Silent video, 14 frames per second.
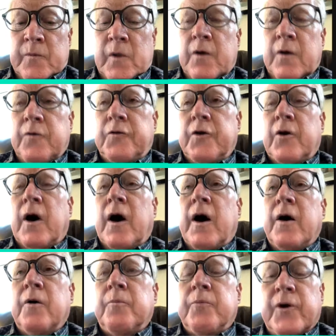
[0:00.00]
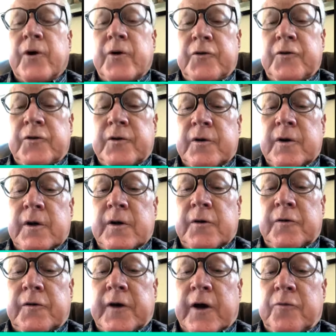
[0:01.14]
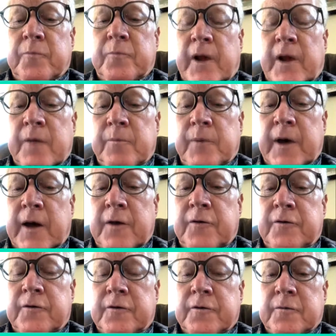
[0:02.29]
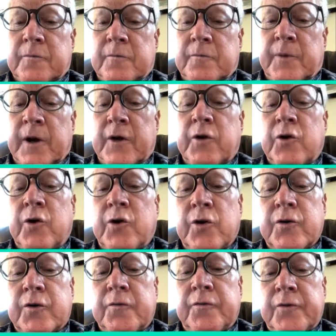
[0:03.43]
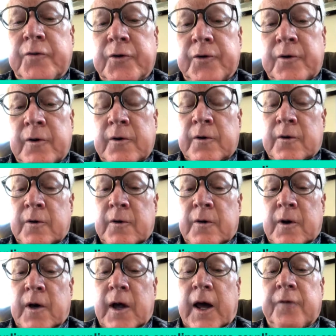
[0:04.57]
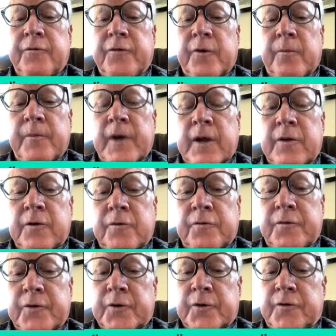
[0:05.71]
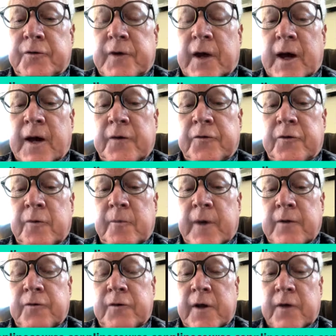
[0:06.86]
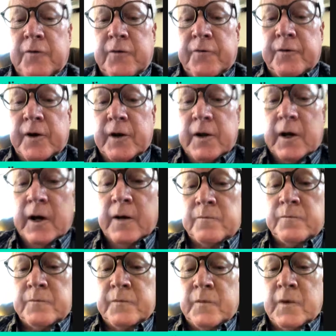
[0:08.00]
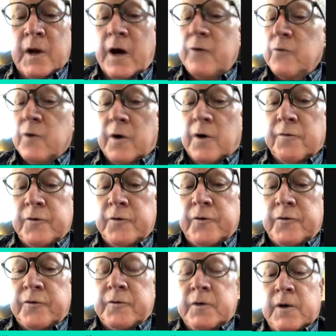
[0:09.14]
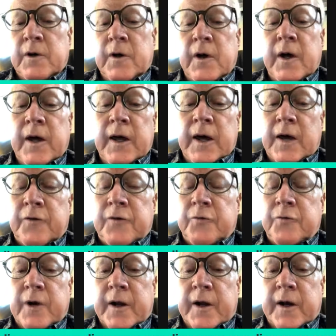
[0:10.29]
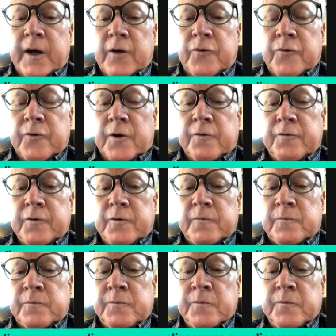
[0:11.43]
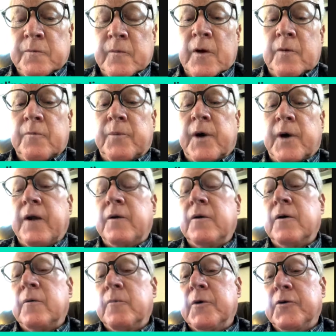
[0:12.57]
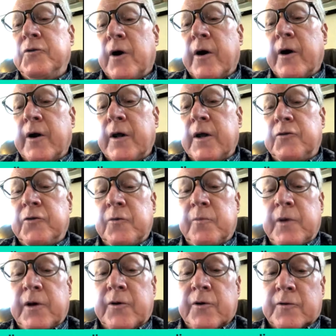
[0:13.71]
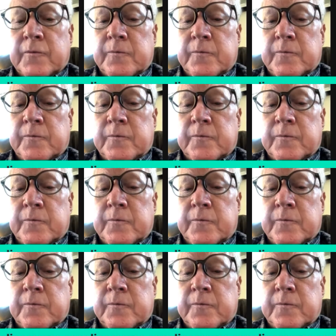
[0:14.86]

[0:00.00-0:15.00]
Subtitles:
So our approach is, yes, plant-based, but cooked food and fermented foods as the mainstays of our diet, not raw foods. Yes, we're not against raw food, but majority should be cooked.